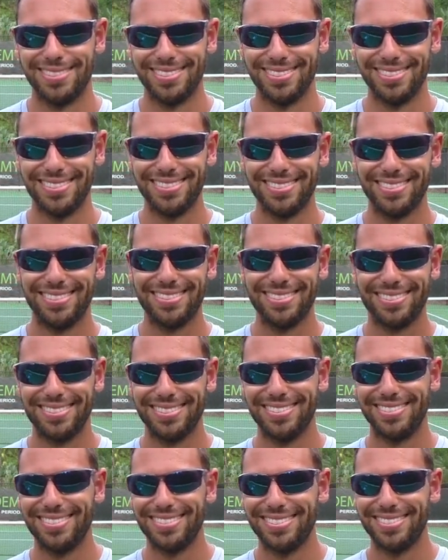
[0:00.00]

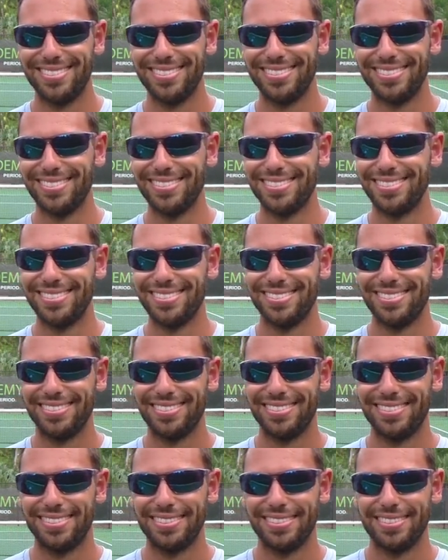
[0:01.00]

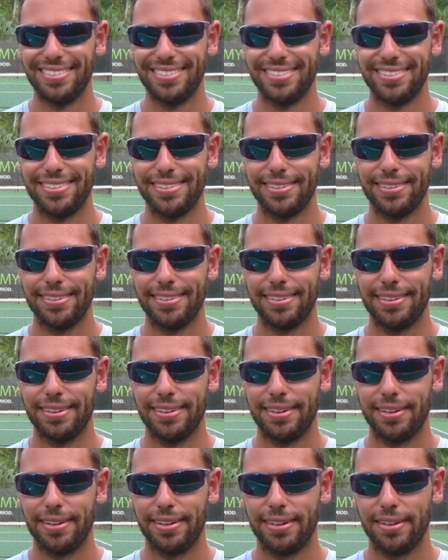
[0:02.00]

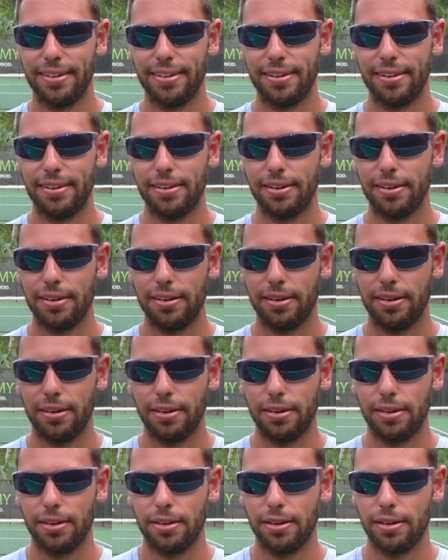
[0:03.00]

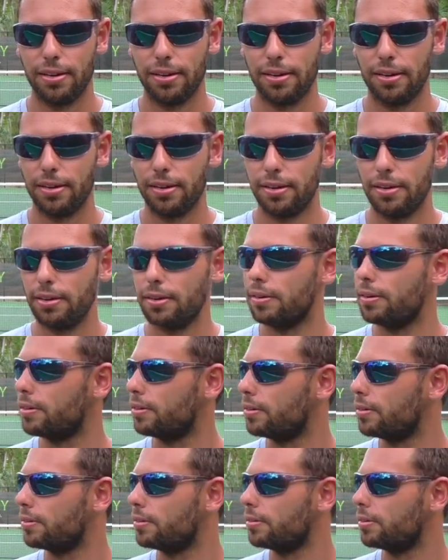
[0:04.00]

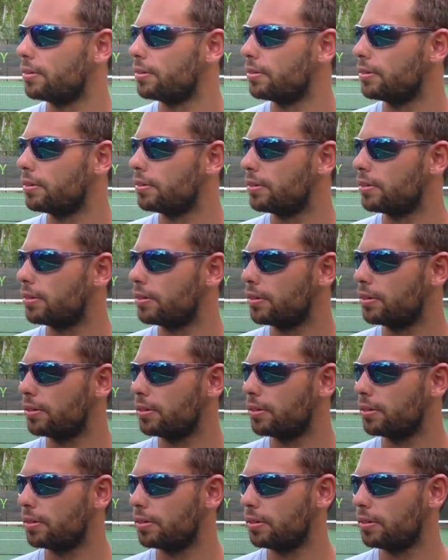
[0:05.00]
(not speaking)